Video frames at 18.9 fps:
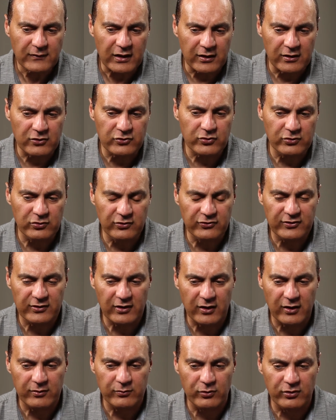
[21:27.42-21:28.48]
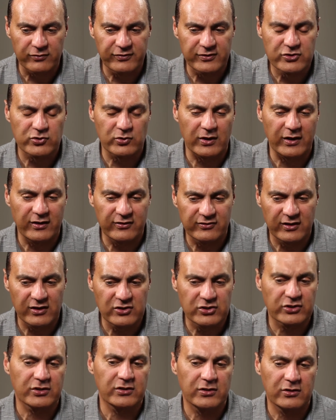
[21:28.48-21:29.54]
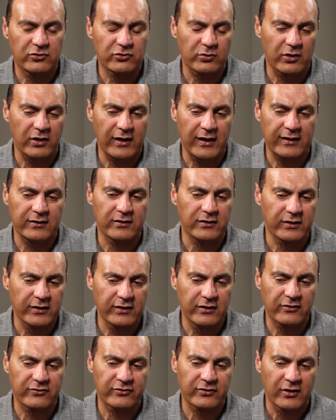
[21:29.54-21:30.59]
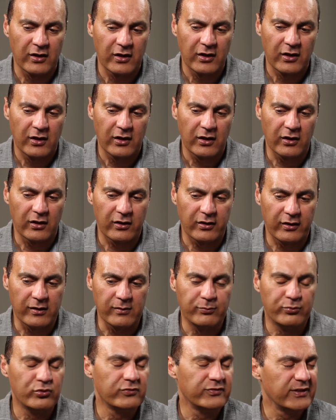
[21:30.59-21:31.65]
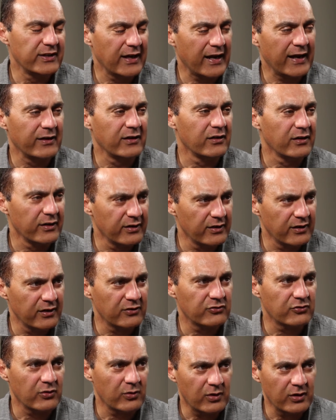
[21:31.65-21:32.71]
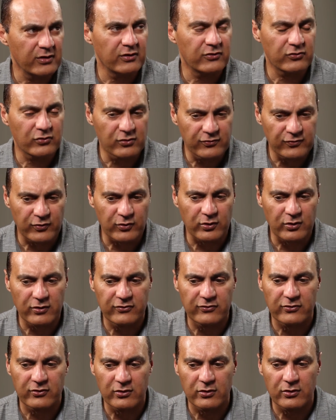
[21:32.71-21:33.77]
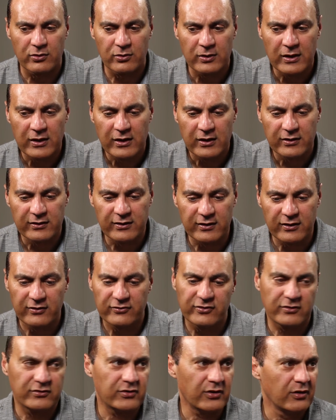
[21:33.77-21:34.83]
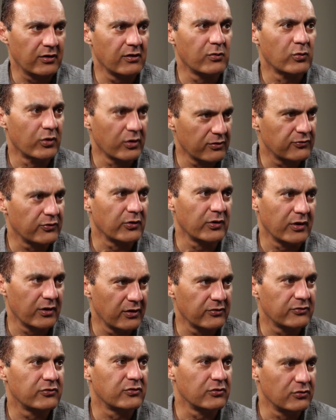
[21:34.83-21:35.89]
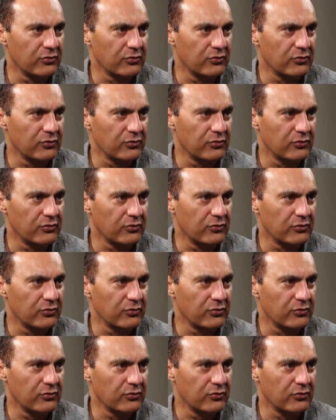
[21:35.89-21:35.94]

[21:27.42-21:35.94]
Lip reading: introduce a lot more visualization into our analytics, improve the analytics, so on and so forth. So there's a ton of work for us to